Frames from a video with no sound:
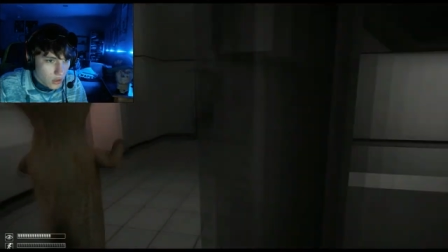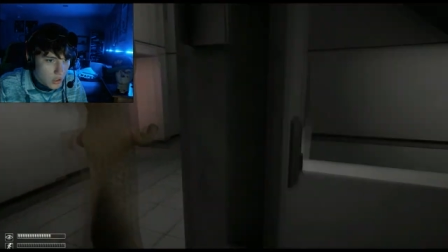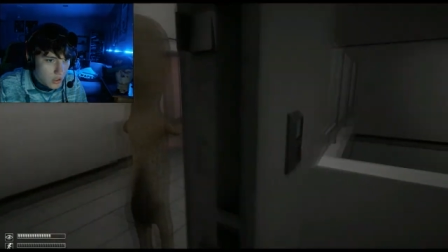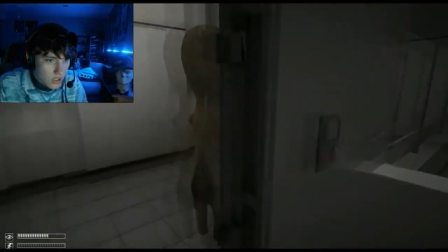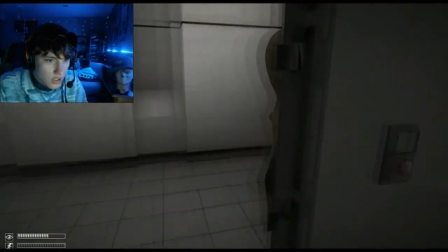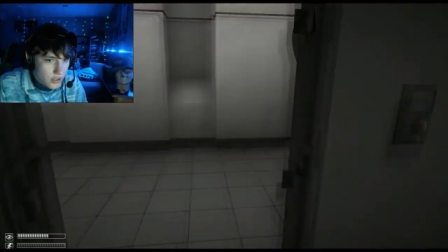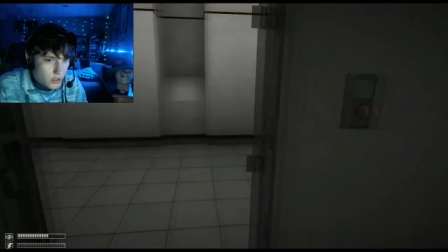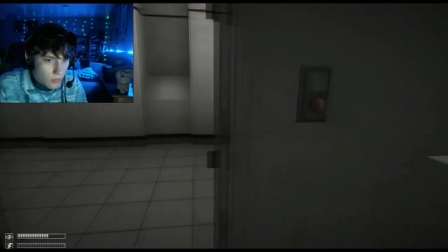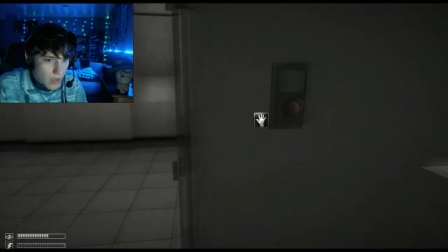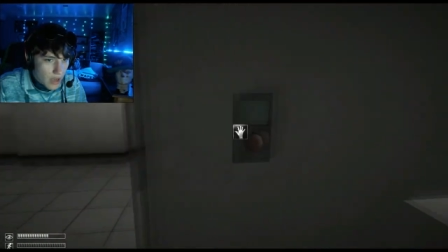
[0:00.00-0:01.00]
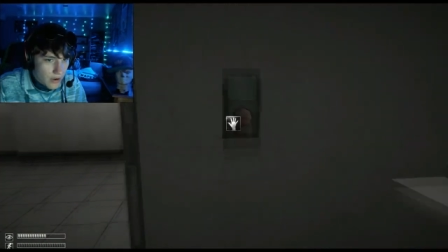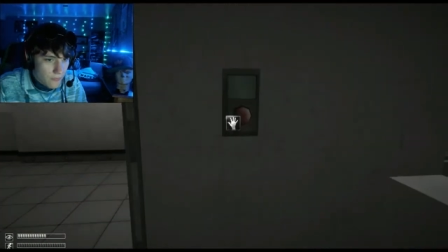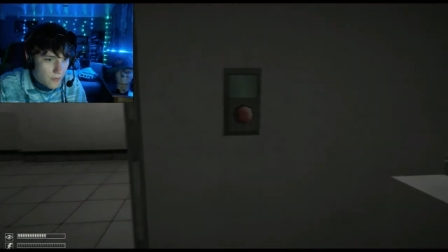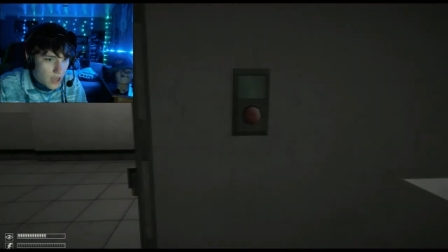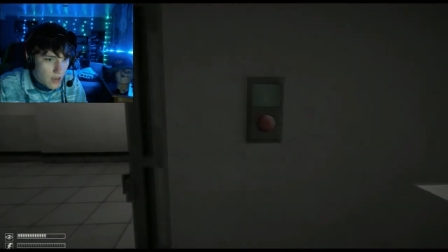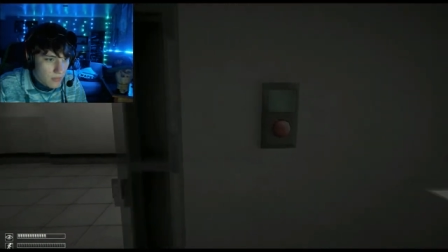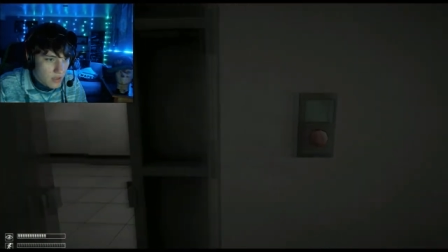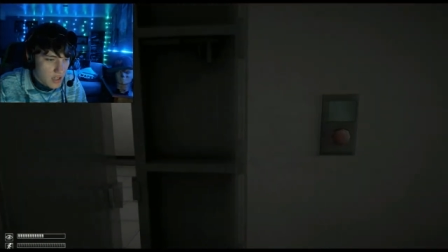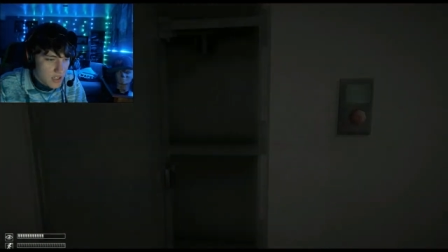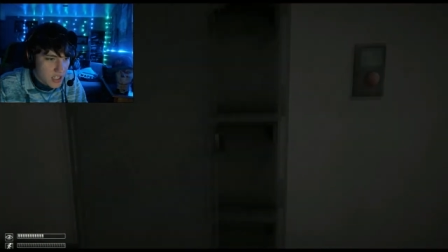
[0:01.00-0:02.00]
It don't matter, fam,
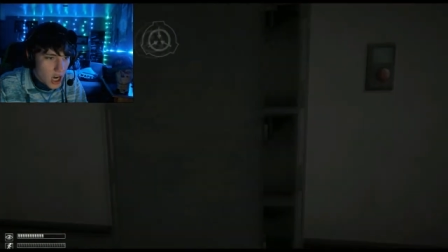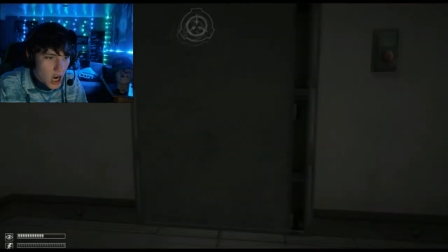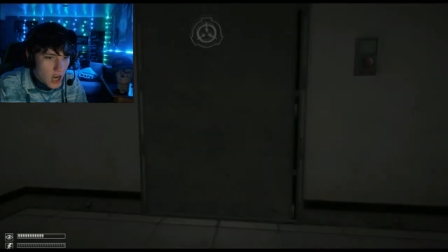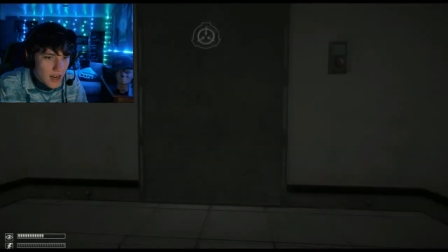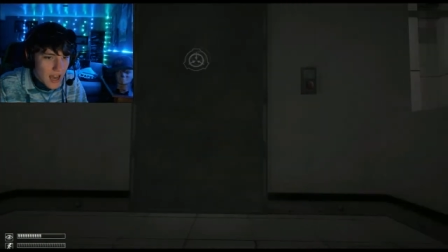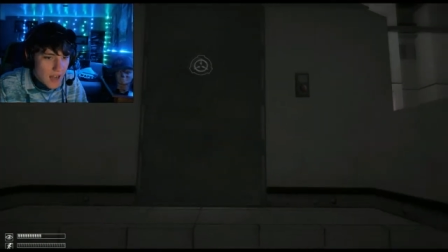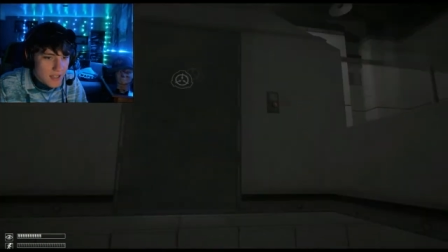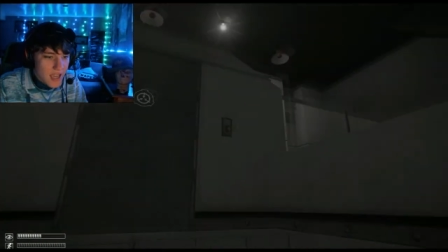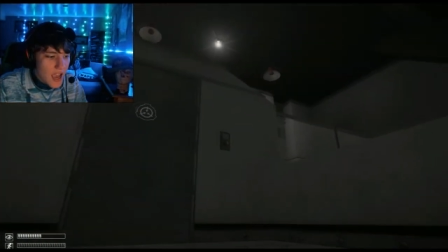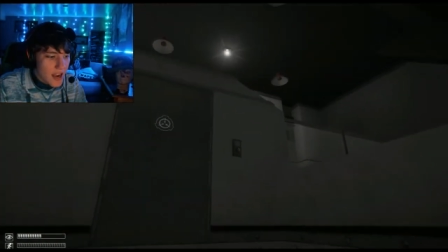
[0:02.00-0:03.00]
because you're locked in!